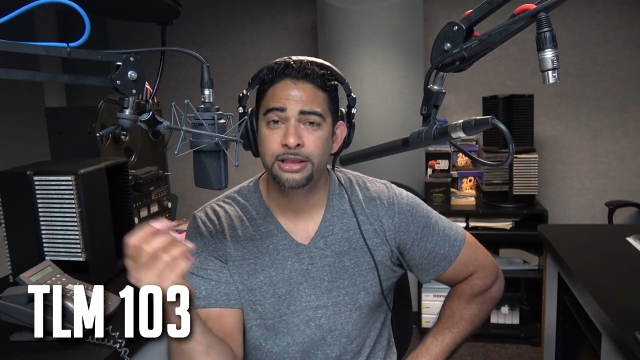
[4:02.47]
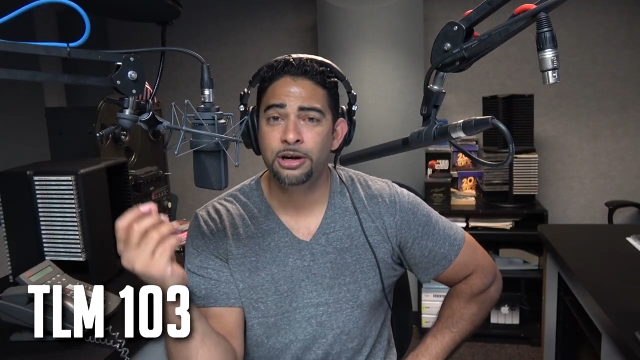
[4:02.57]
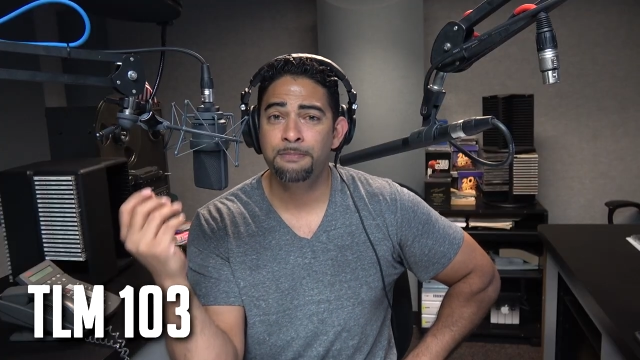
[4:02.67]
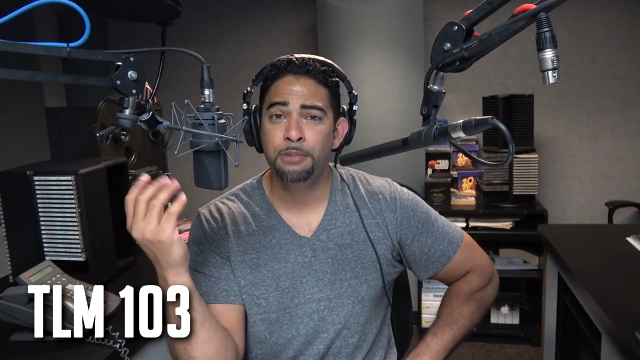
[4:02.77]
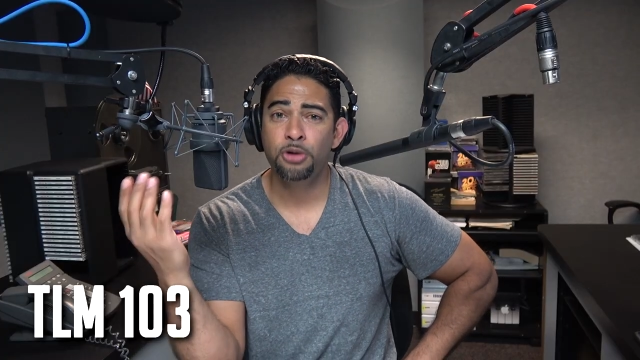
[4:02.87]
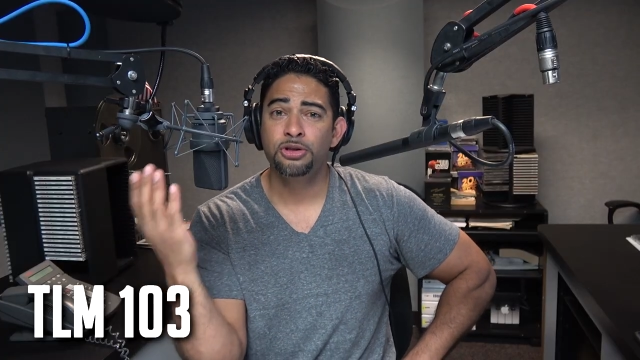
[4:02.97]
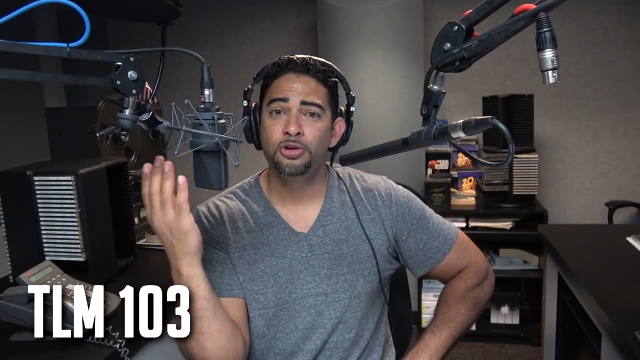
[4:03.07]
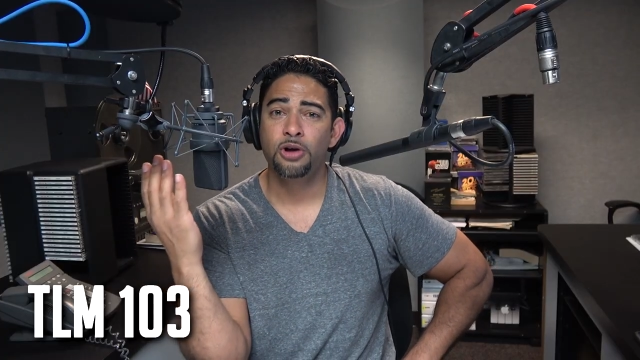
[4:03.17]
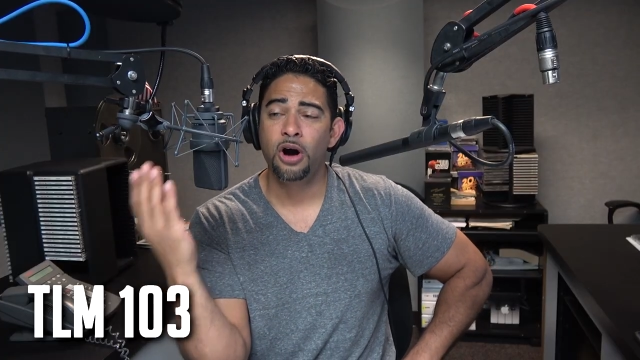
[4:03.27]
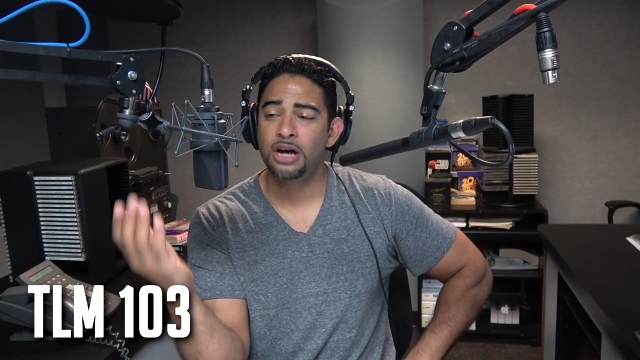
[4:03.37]
they're both
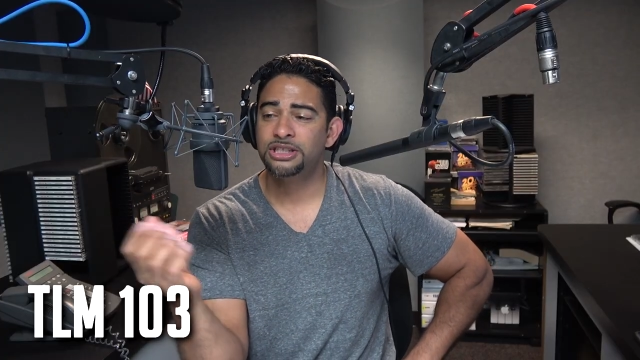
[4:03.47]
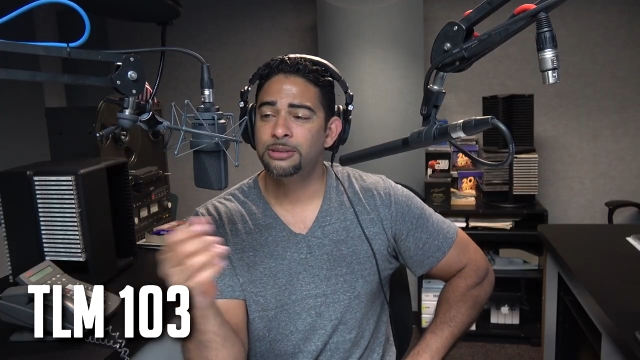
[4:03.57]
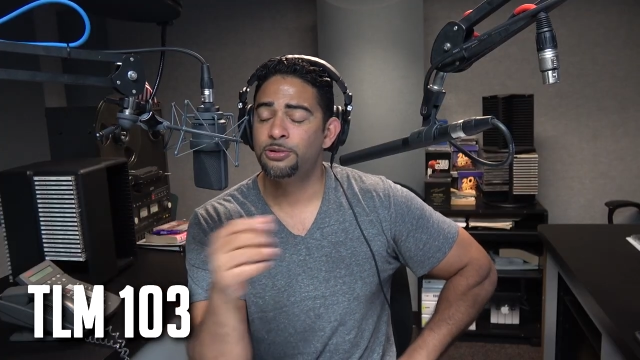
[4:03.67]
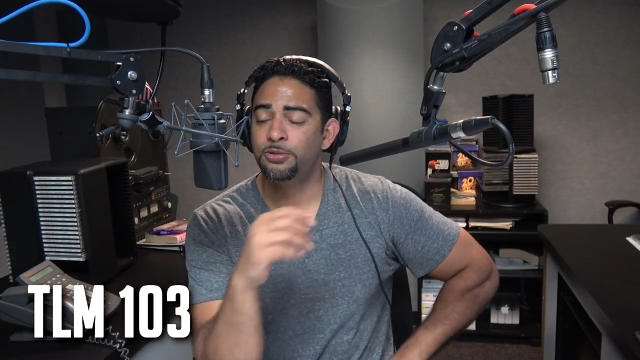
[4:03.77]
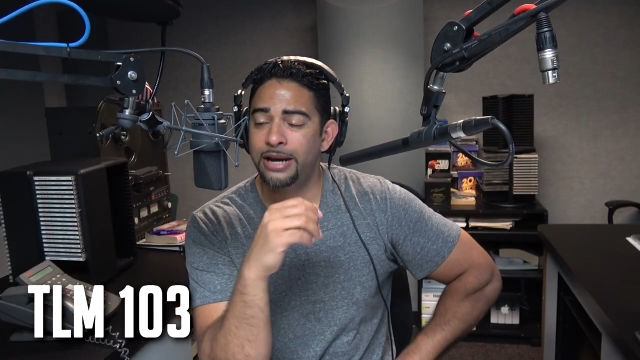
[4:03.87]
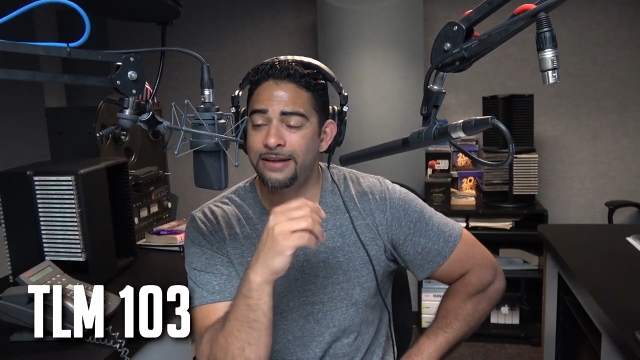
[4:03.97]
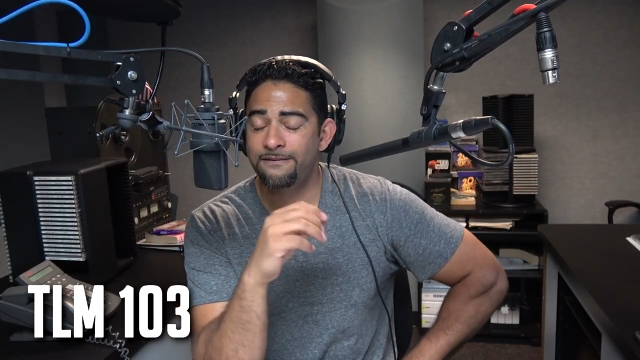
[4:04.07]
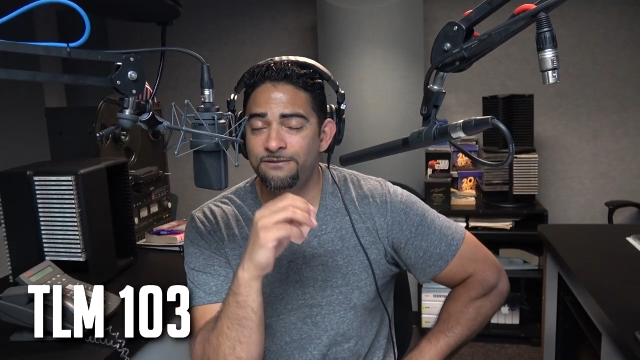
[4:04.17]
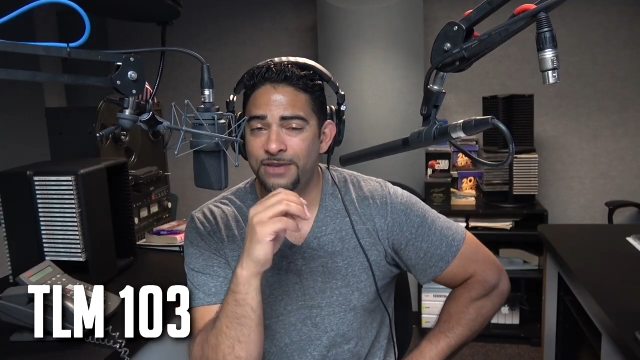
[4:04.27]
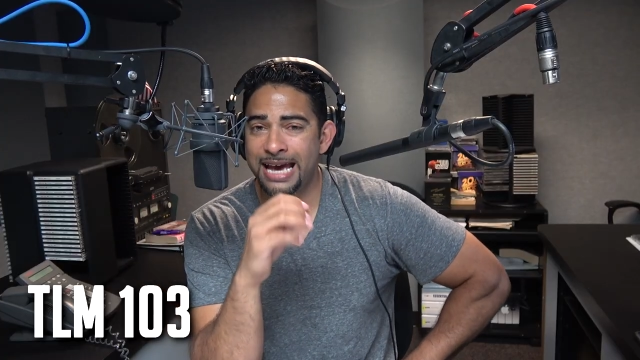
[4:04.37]
awesome, great,
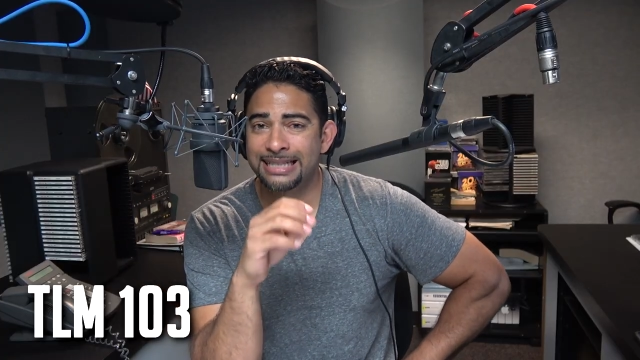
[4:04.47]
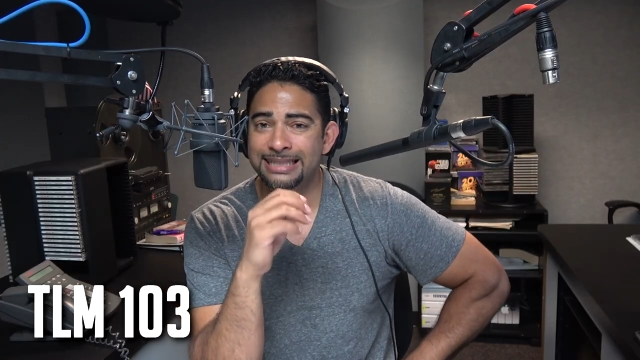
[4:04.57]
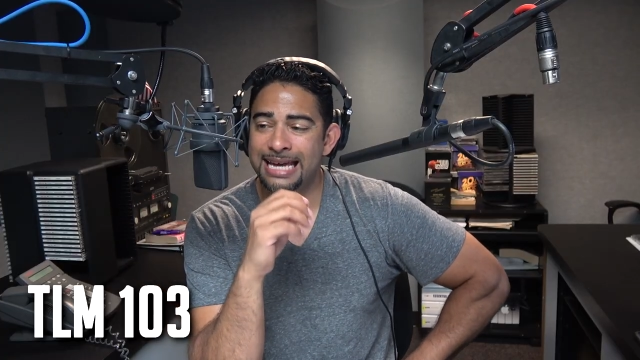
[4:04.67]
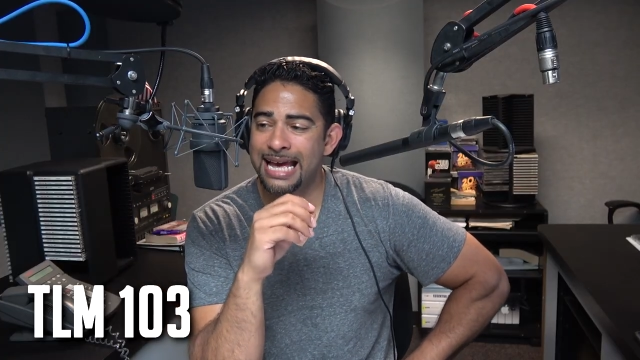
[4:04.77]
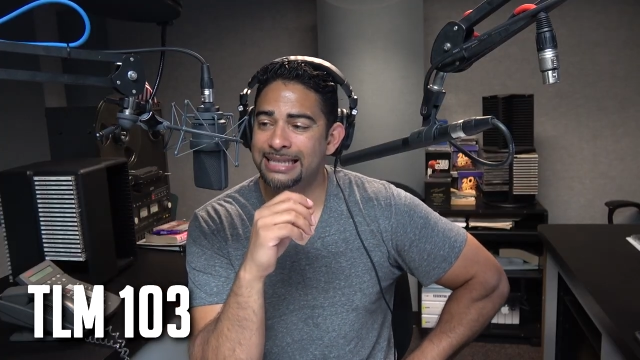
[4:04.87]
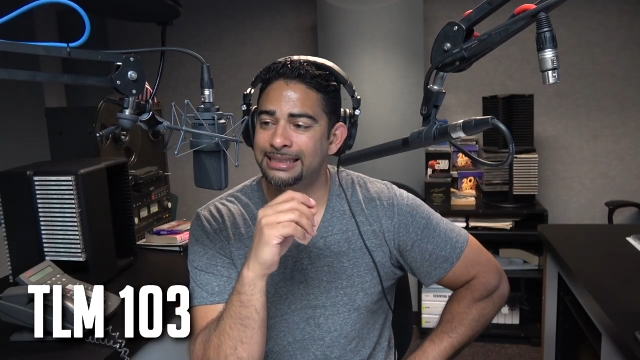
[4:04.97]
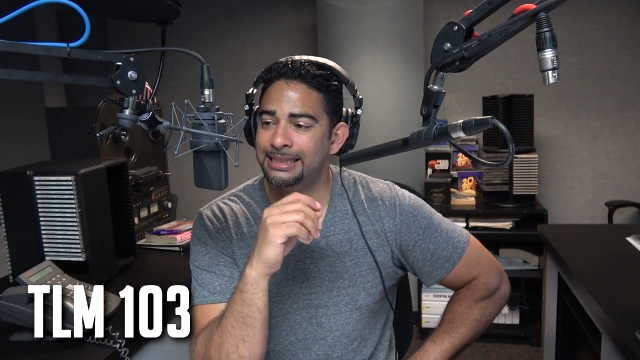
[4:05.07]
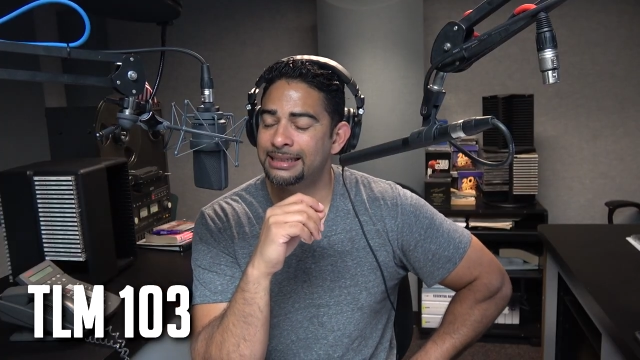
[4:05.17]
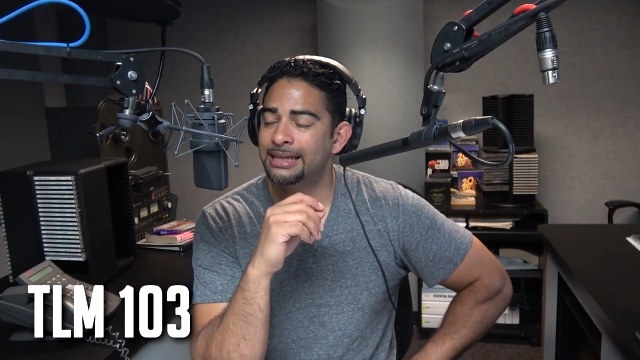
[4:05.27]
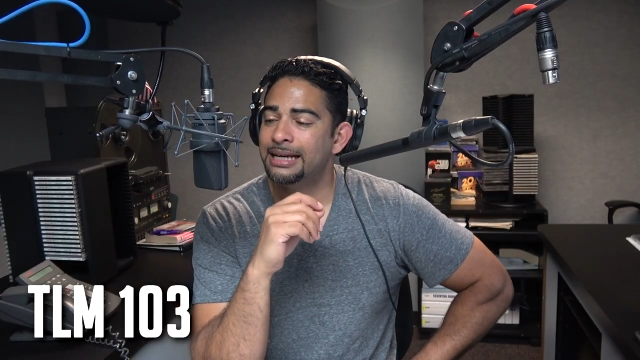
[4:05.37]

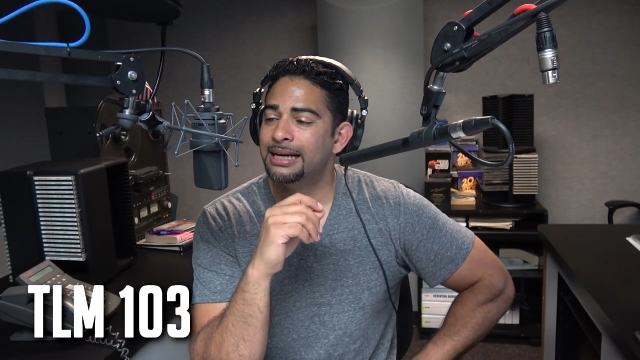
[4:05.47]
fantastic